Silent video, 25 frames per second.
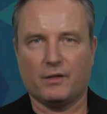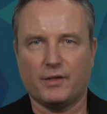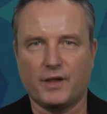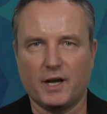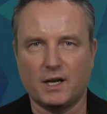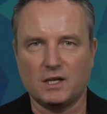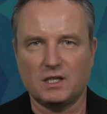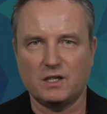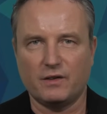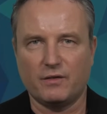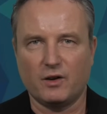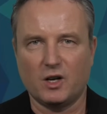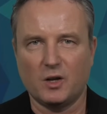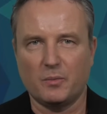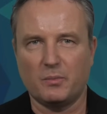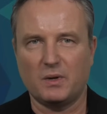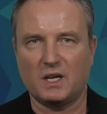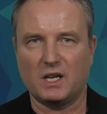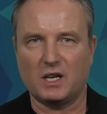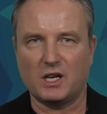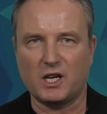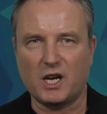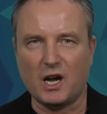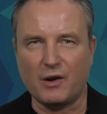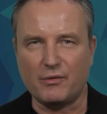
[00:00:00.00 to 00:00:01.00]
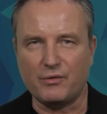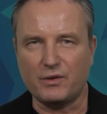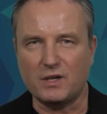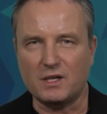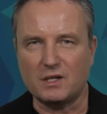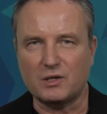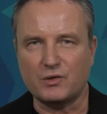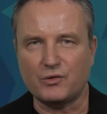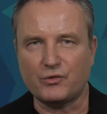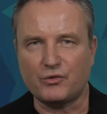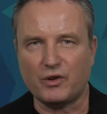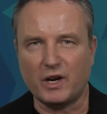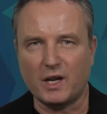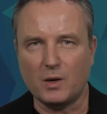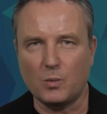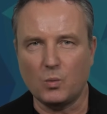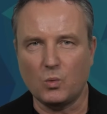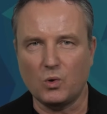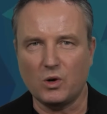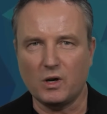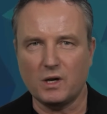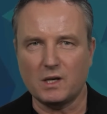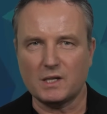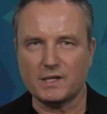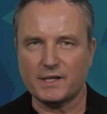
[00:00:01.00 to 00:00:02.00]
They're developing governance
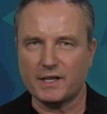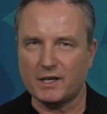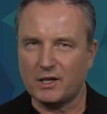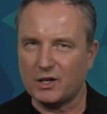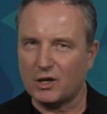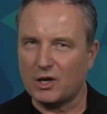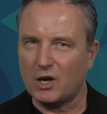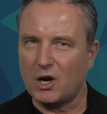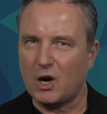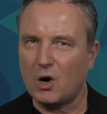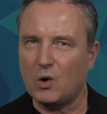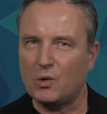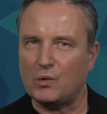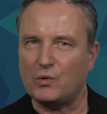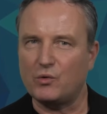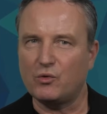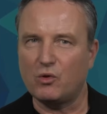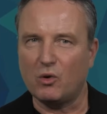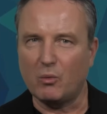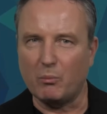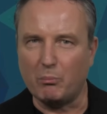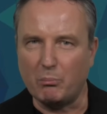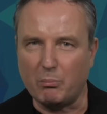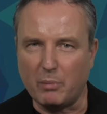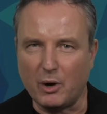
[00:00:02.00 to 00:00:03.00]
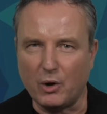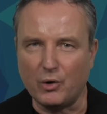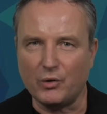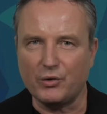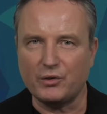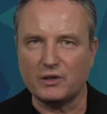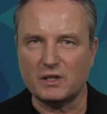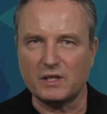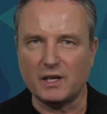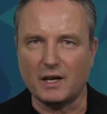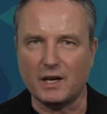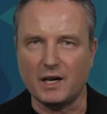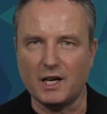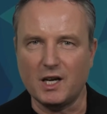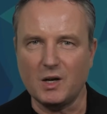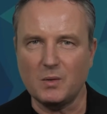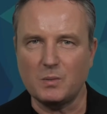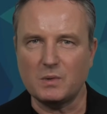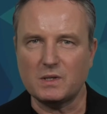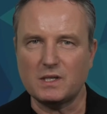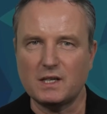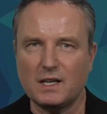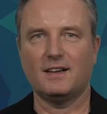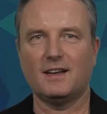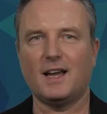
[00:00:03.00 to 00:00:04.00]
frameworks that account for both
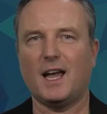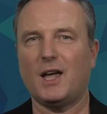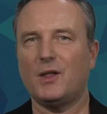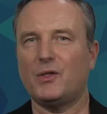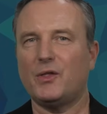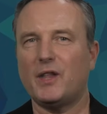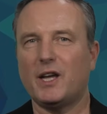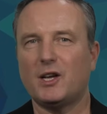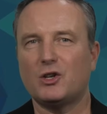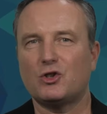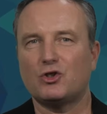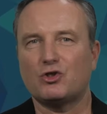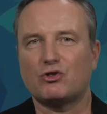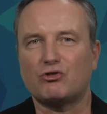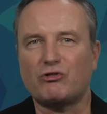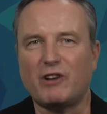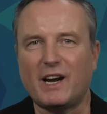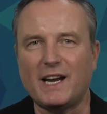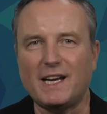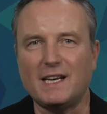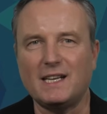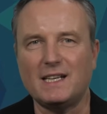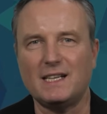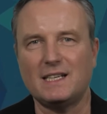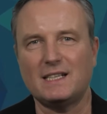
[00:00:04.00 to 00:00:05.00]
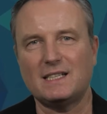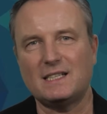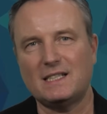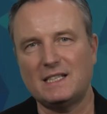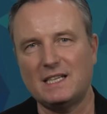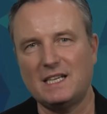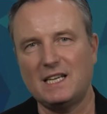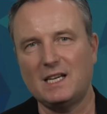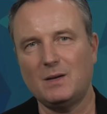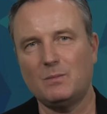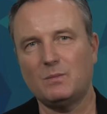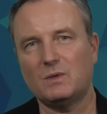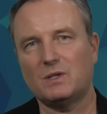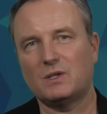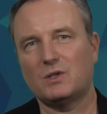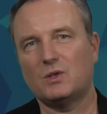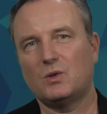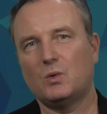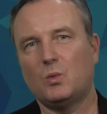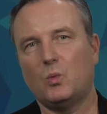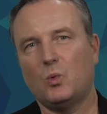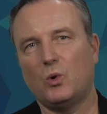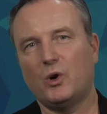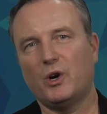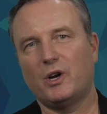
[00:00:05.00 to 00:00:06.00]
types, and they're training teams
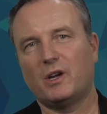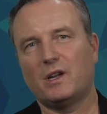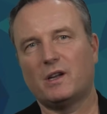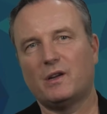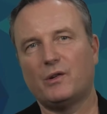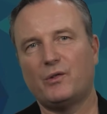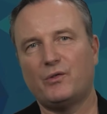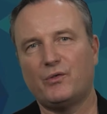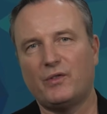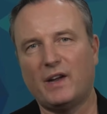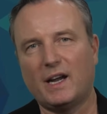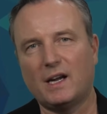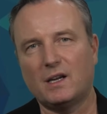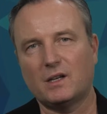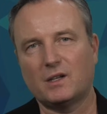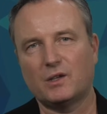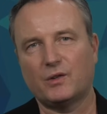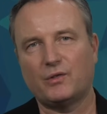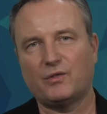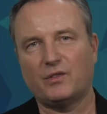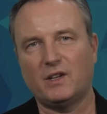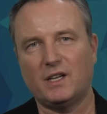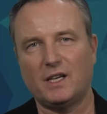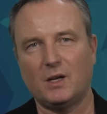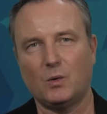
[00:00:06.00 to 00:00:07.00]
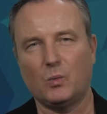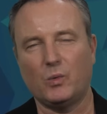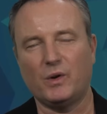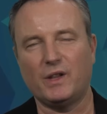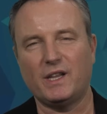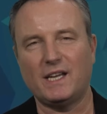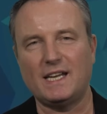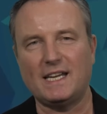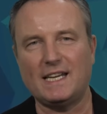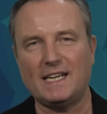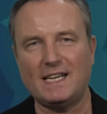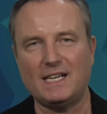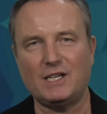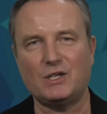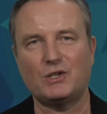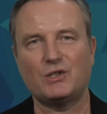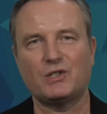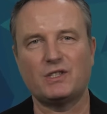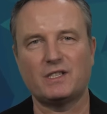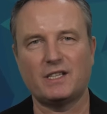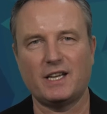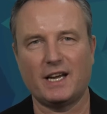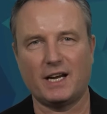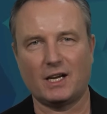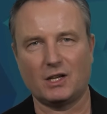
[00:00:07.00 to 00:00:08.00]
to work effectively with
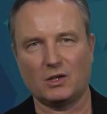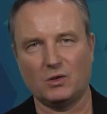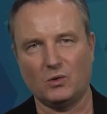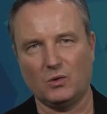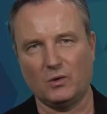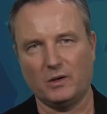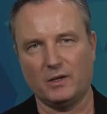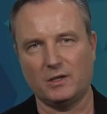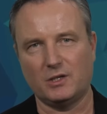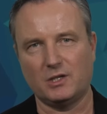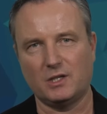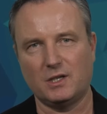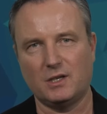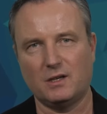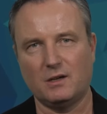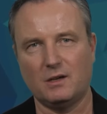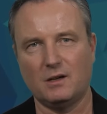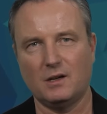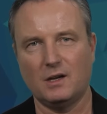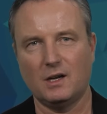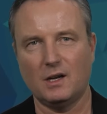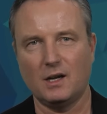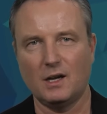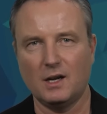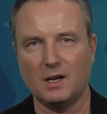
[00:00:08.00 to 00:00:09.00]
each technology.